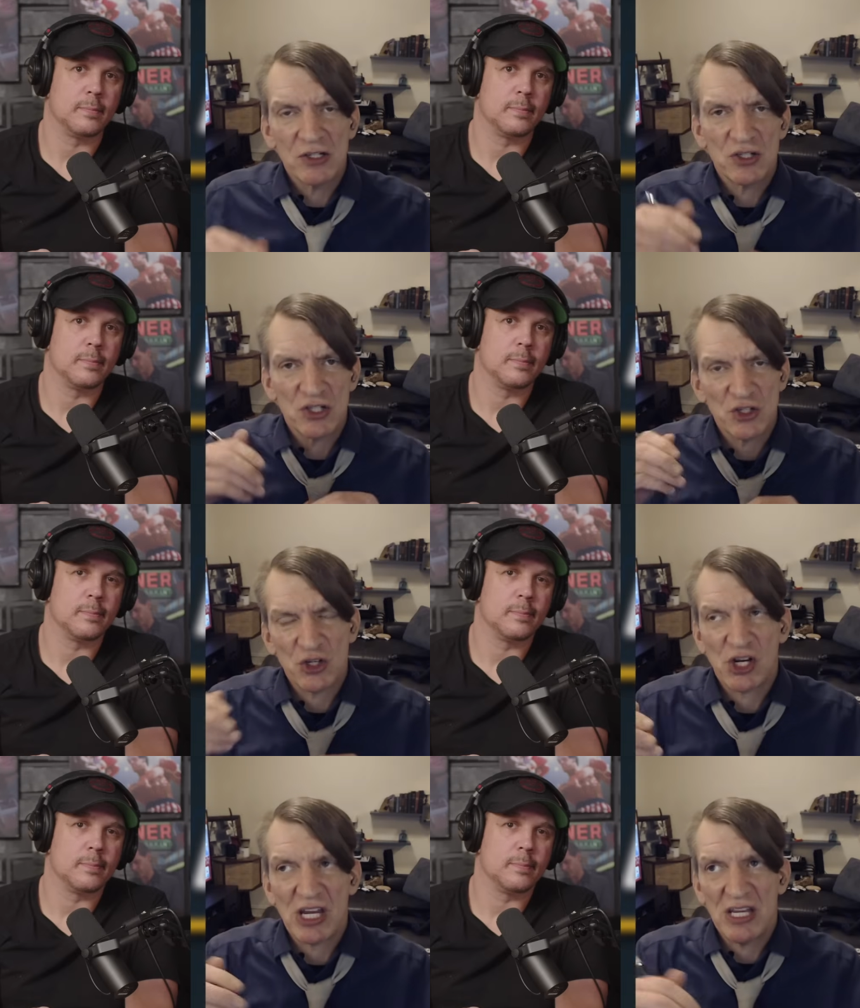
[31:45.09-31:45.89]

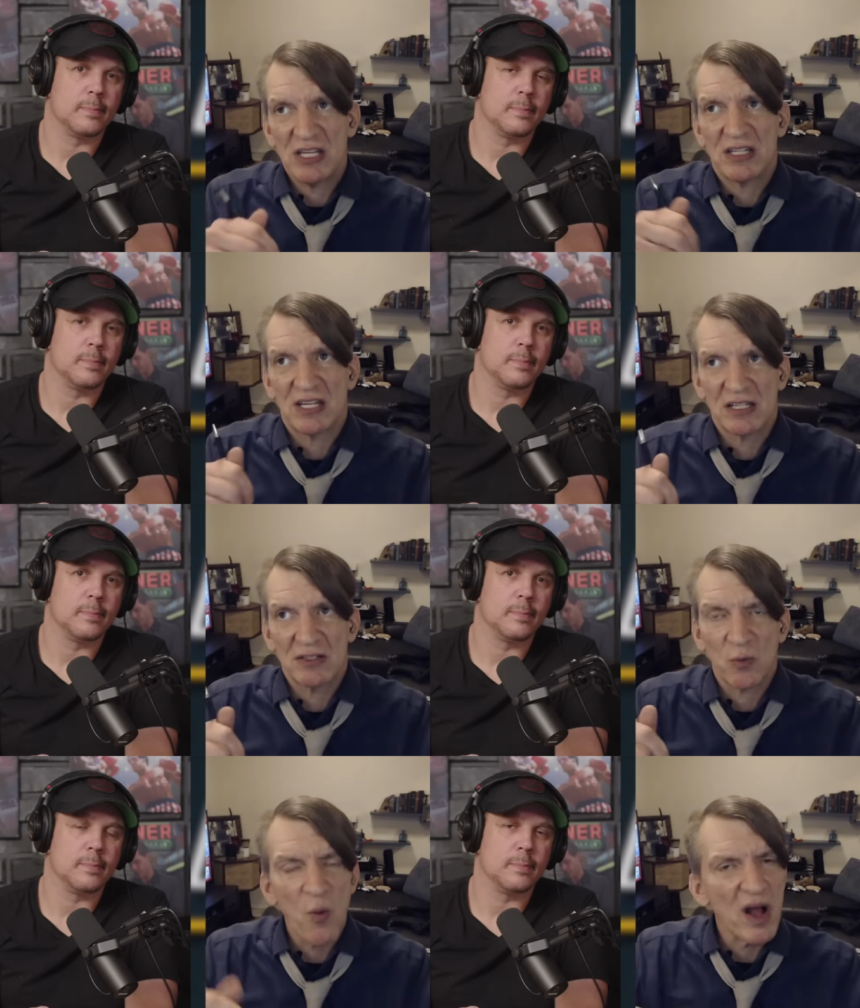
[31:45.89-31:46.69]
Speaker 1: she
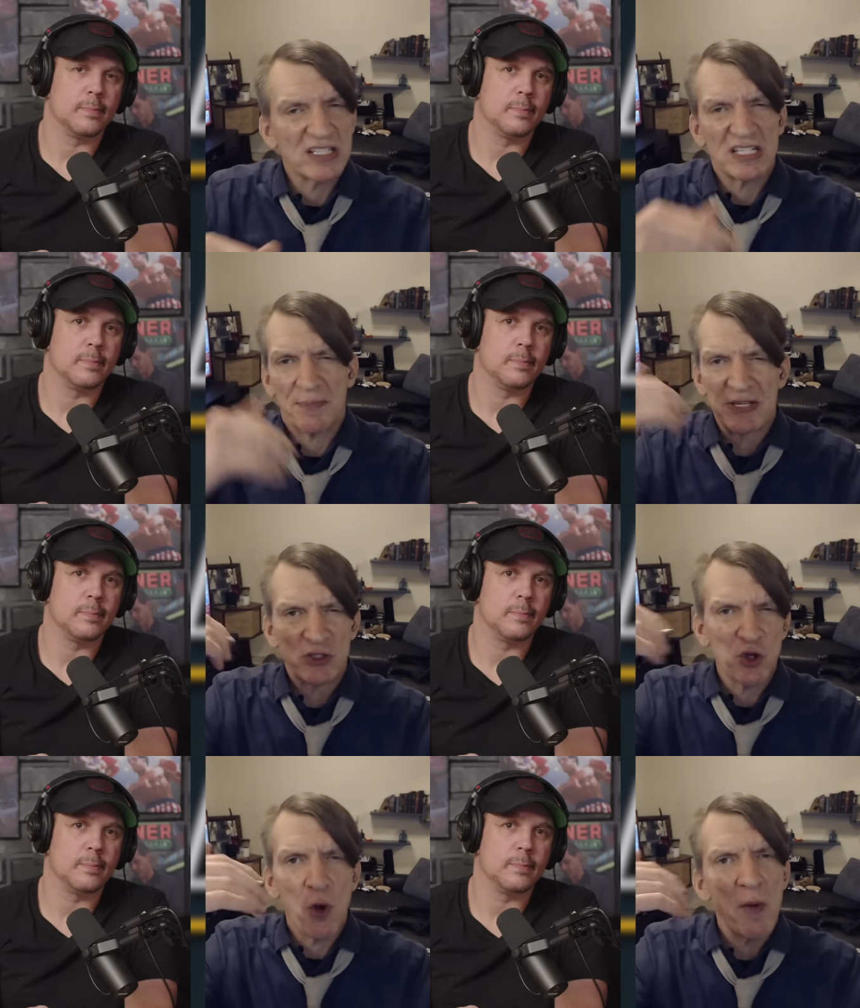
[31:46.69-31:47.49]
wants it to be
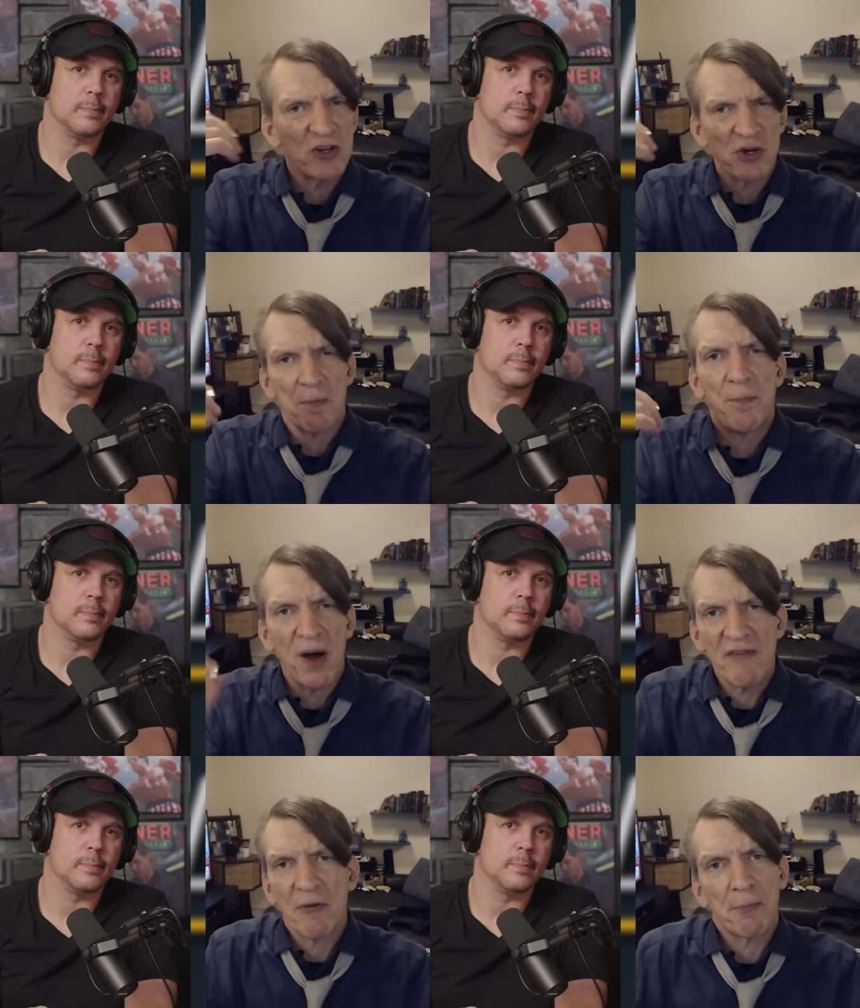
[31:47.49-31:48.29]
so much
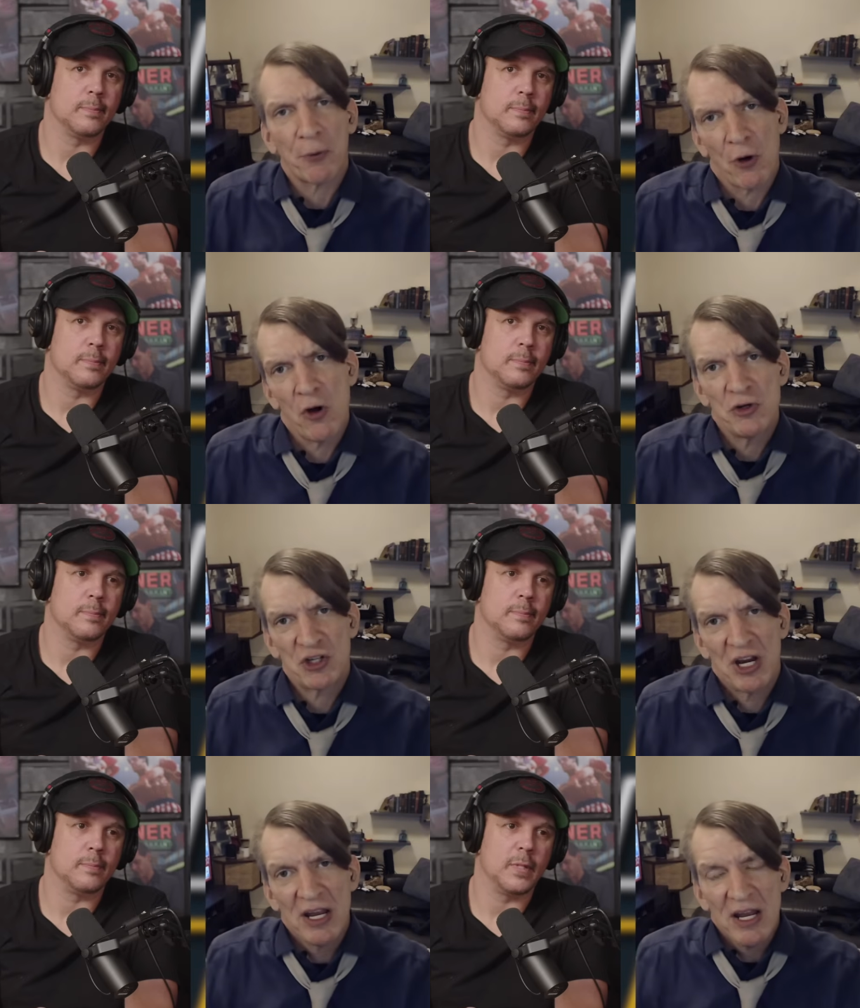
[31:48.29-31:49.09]
above
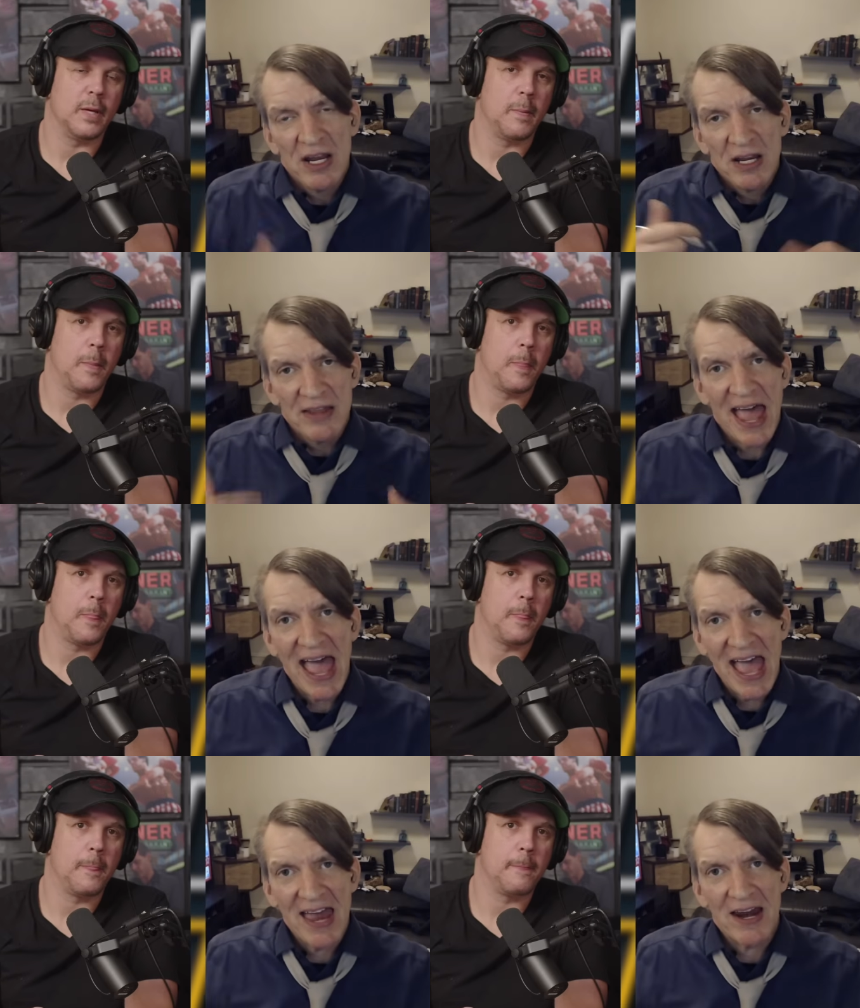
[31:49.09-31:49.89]
approach yeah.
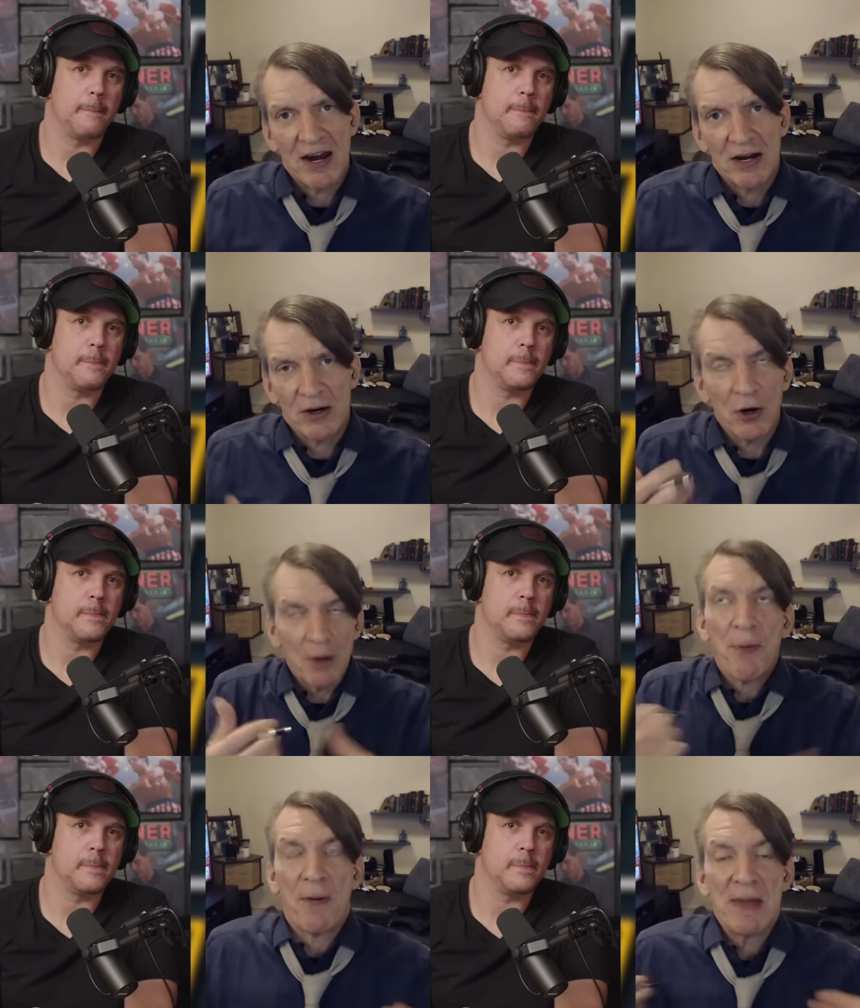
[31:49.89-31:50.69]
that, or
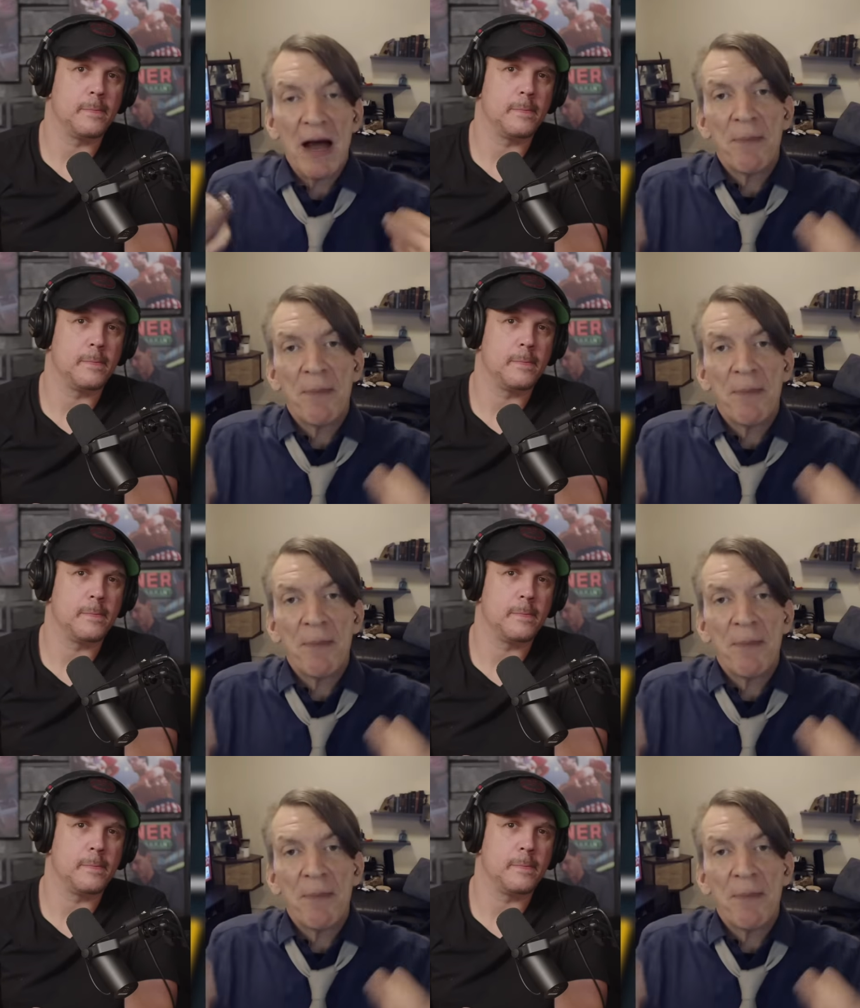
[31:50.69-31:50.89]
pardon me,